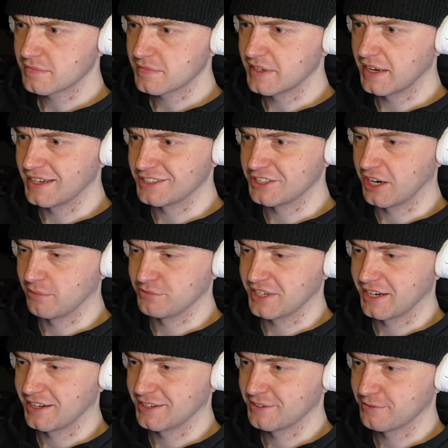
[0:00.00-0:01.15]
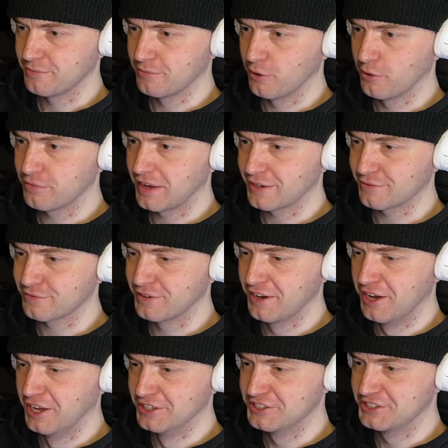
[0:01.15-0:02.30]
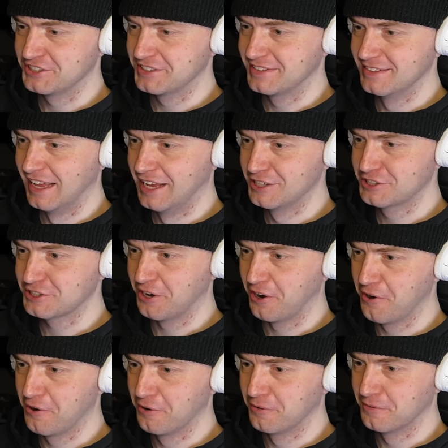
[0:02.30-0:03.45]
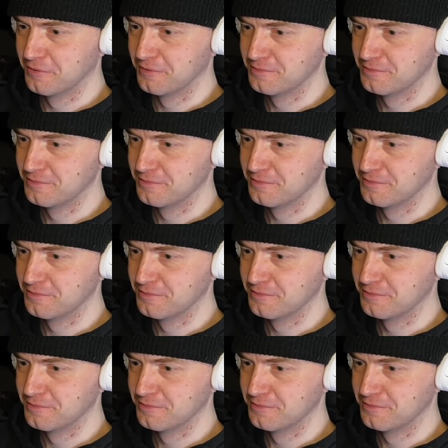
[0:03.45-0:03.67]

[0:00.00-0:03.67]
Yeah, it's Yamcha. Wolfang Fist. Let's go.